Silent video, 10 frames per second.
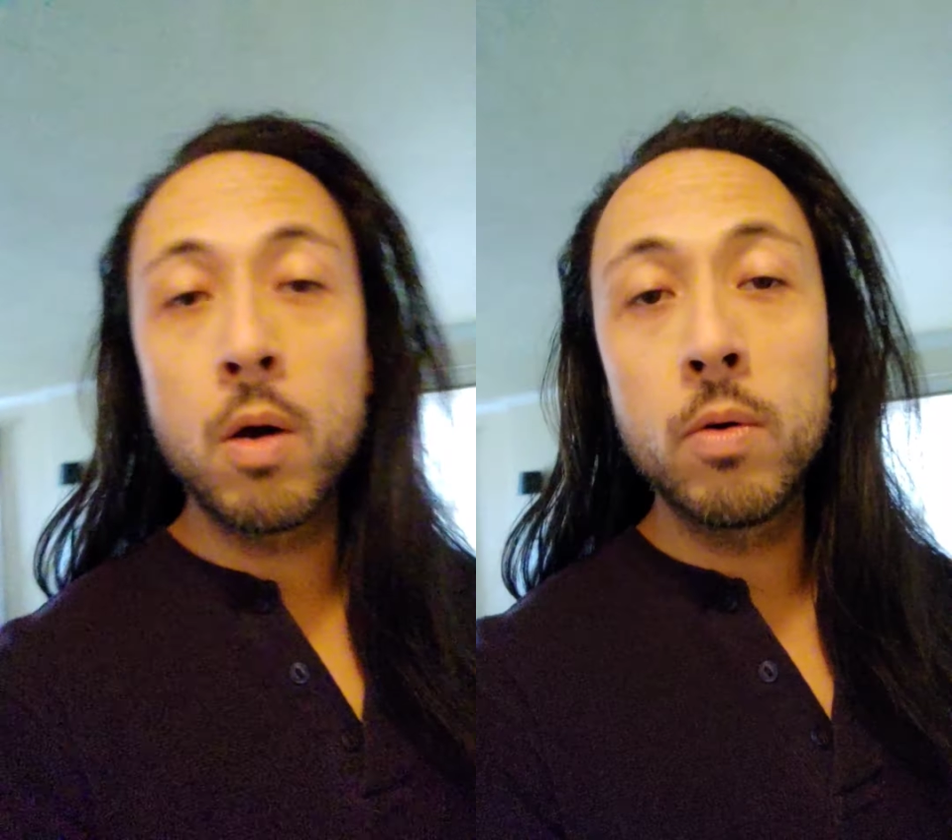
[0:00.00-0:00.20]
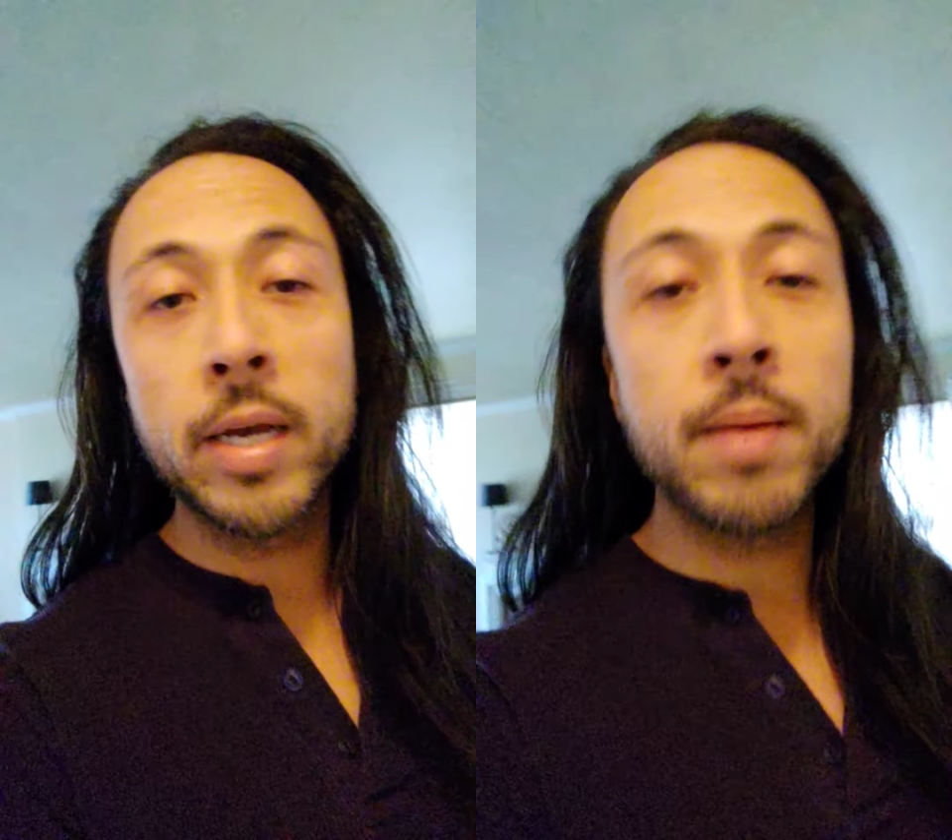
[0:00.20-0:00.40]

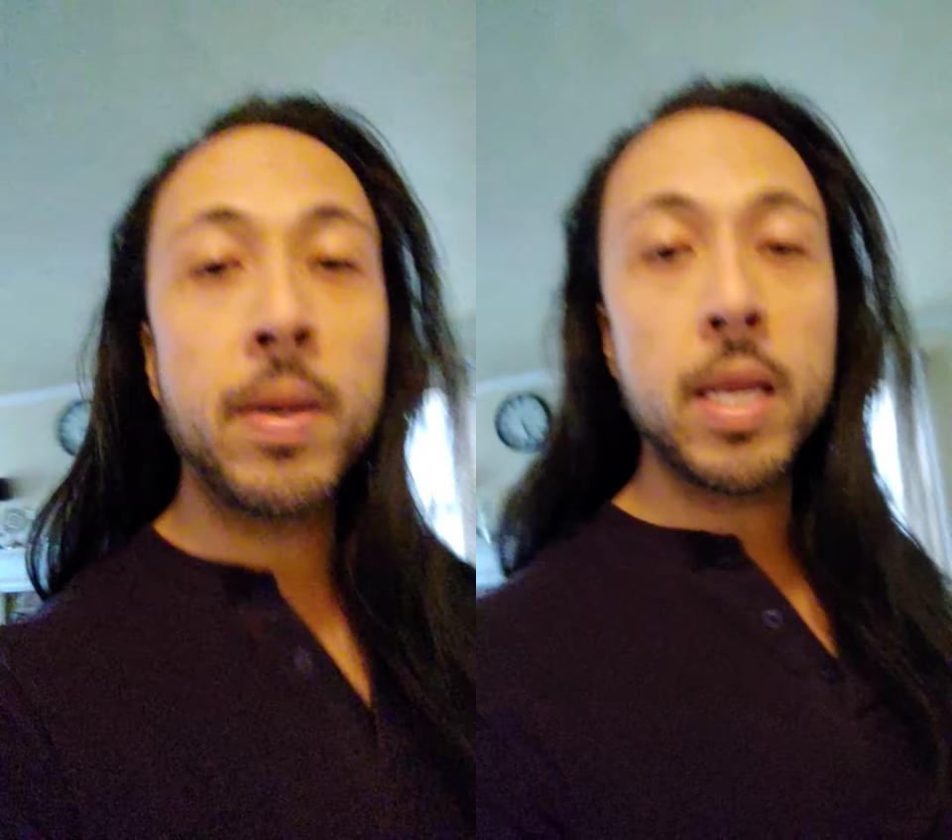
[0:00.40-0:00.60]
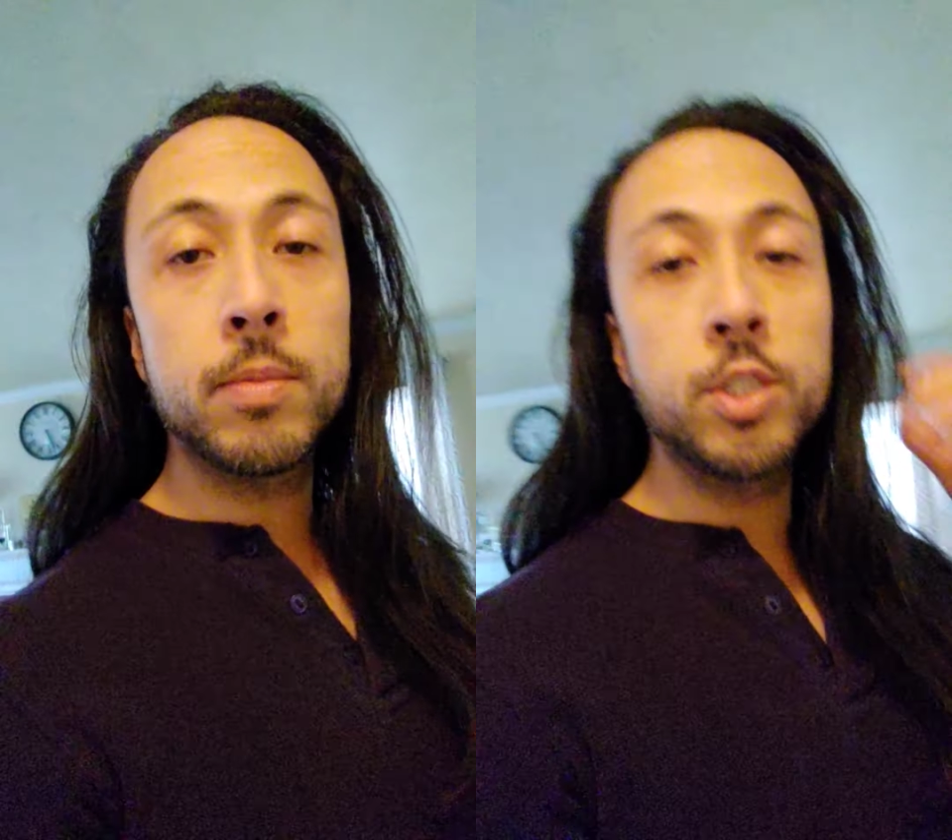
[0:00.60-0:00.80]
Again, my
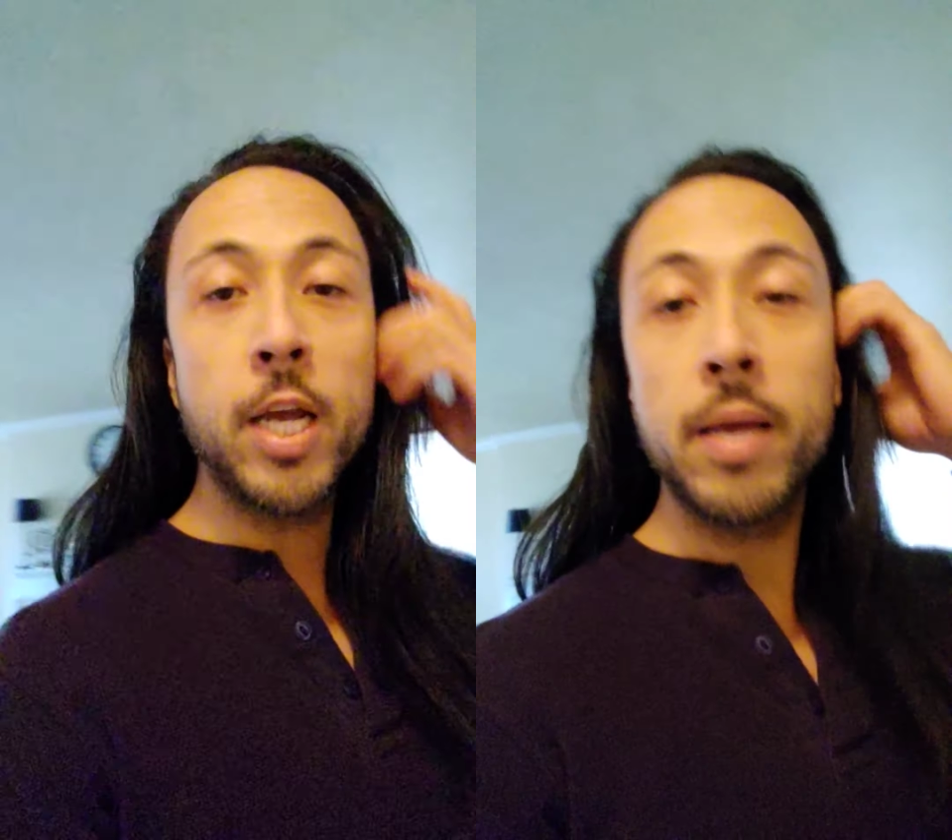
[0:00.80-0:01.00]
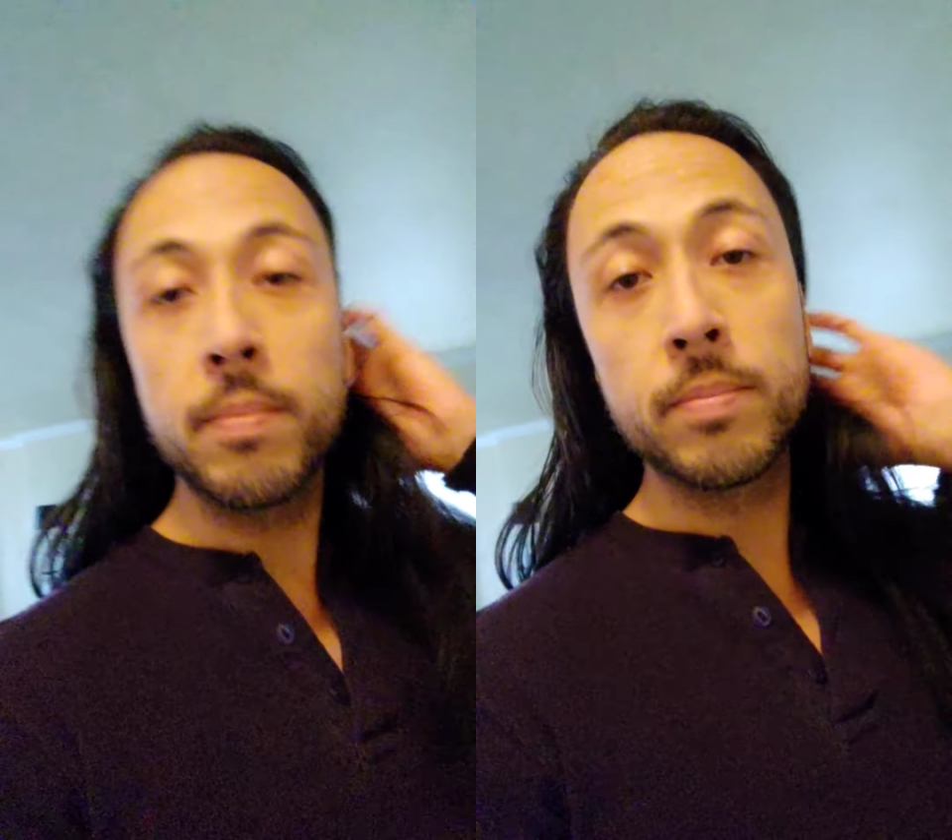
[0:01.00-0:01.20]
name's
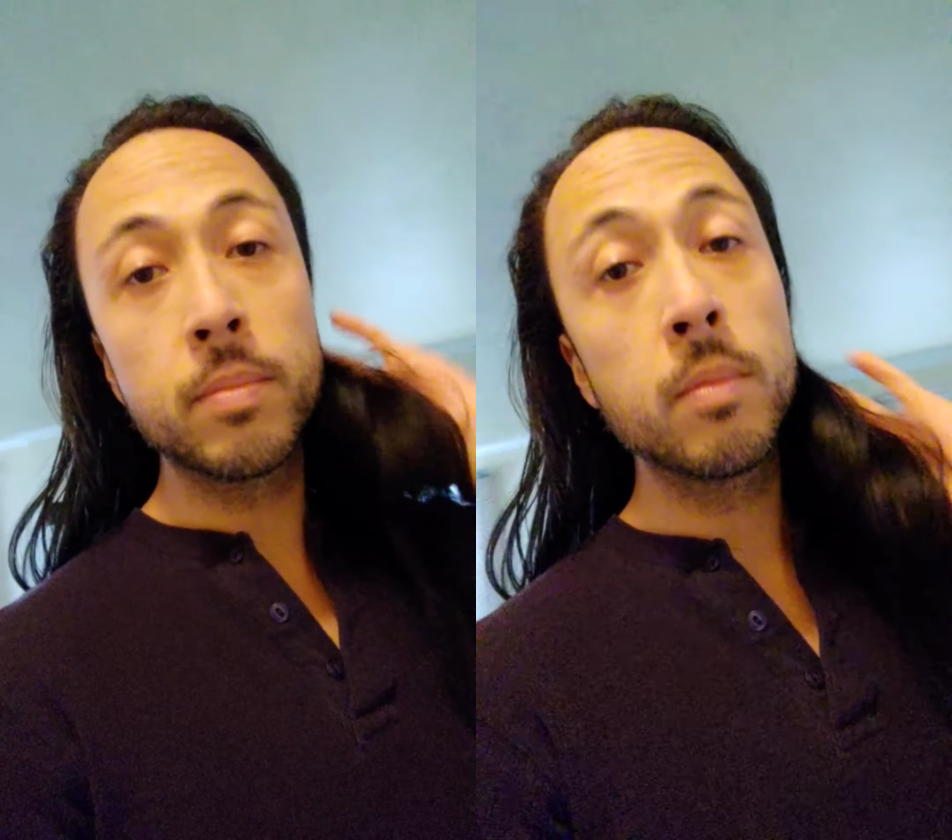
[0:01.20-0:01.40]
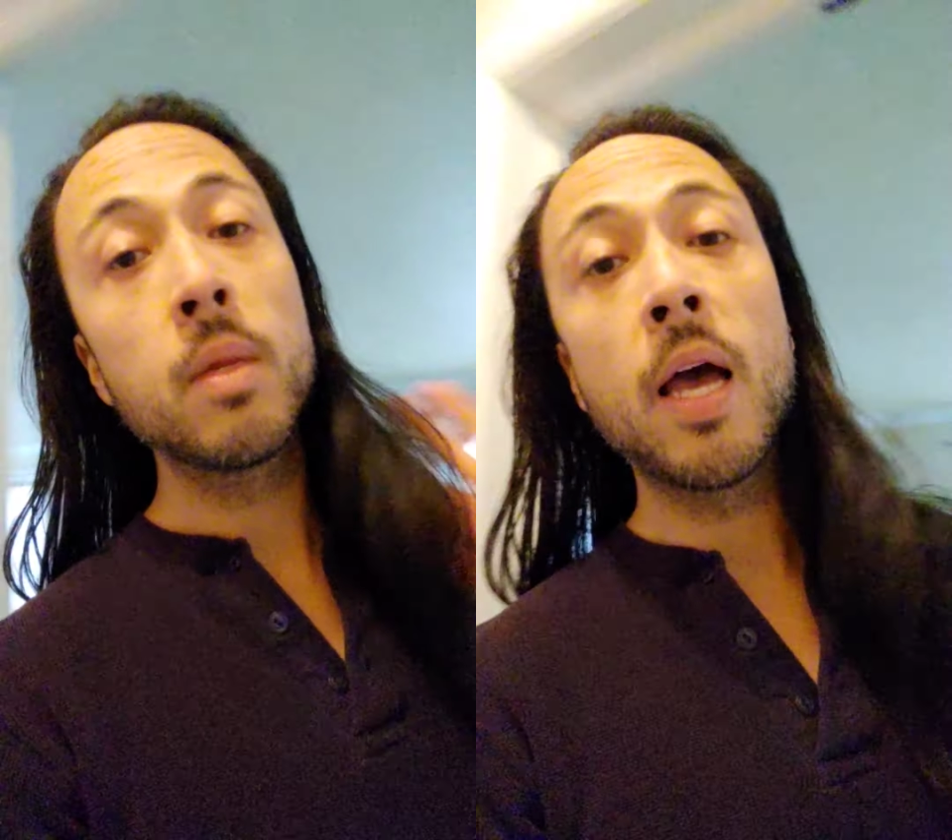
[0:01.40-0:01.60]
Jay.
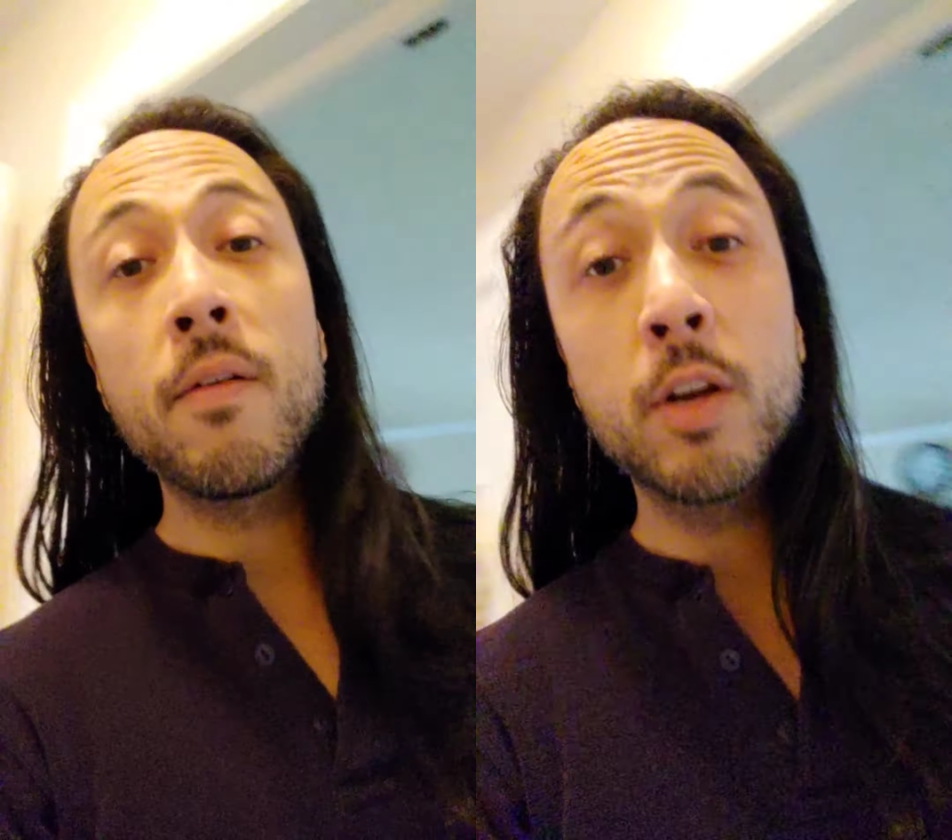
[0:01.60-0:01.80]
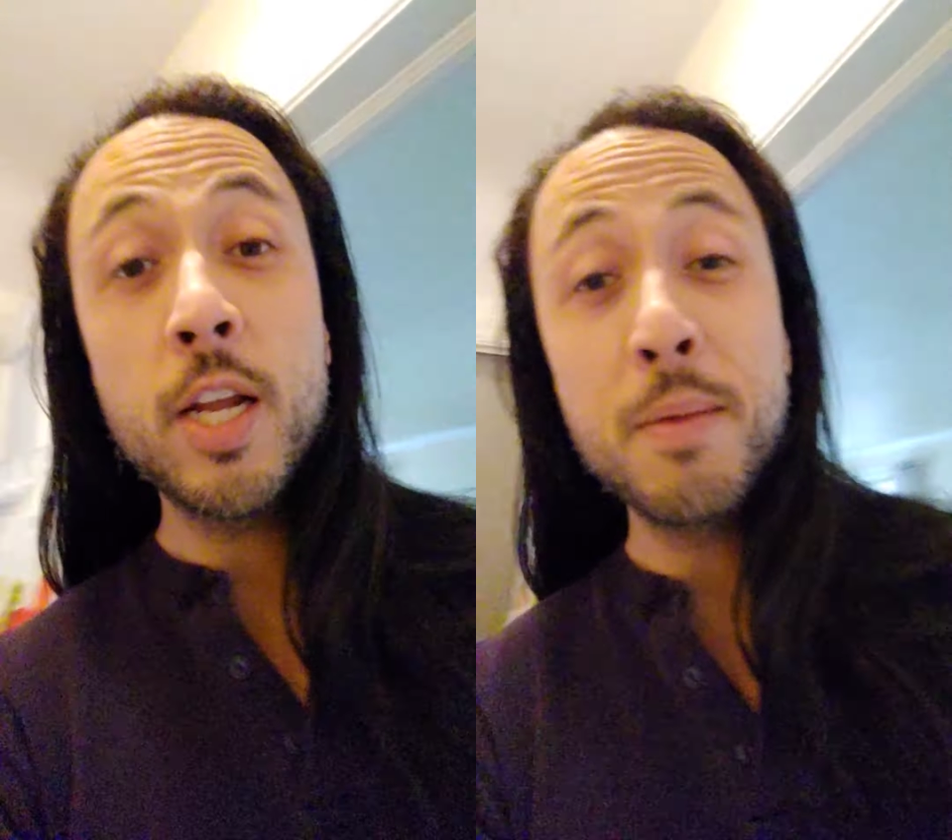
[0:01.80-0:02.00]
Have a good
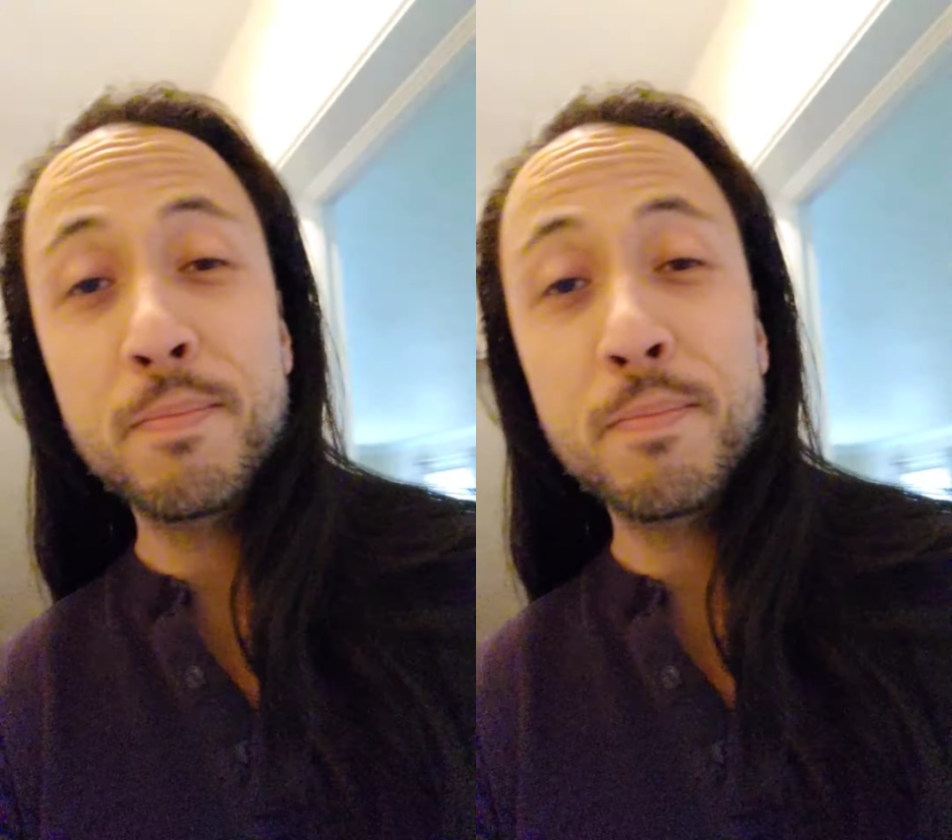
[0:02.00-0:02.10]
day.